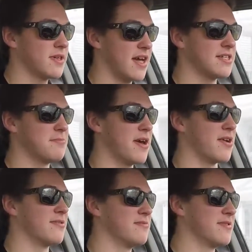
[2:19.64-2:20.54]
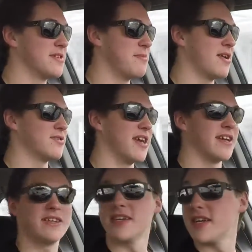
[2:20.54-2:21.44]
That's better. That's better
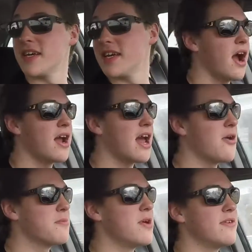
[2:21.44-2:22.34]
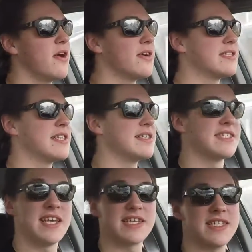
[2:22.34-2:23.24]
saying. All right, now we're moving on to the
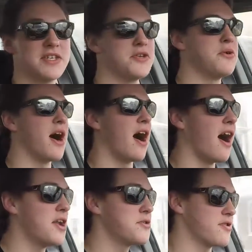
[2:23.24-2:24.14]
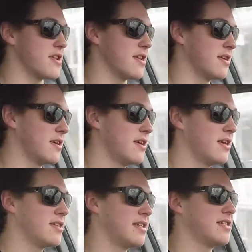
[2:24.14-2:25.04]
60 to 100.
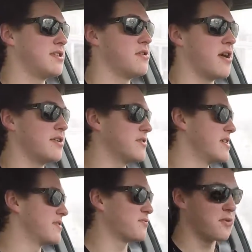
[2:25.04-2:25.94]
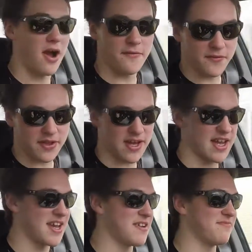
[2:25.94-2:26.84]
60 to 100 is
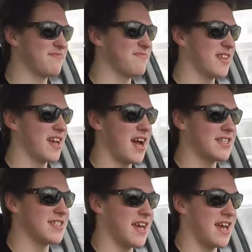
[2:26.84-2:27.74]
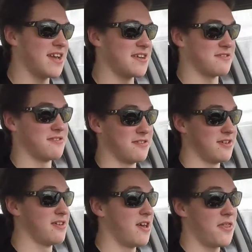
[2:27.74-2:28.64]
roughly, I'd say,
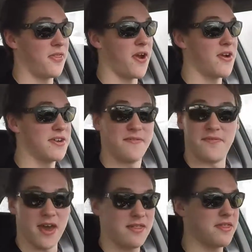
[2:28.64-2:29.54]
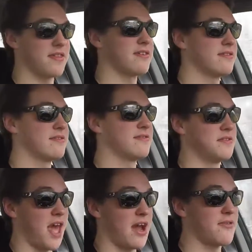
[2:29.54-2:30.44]
3rd to 5th,
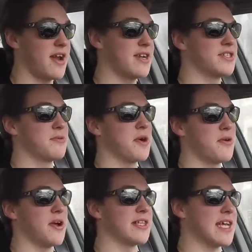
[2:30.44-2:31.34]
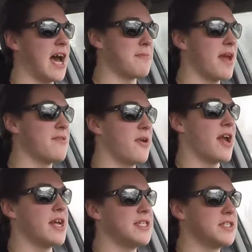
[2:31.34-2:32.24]
that range. So we're going on the top end
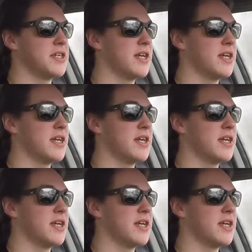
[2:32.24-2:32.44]
range.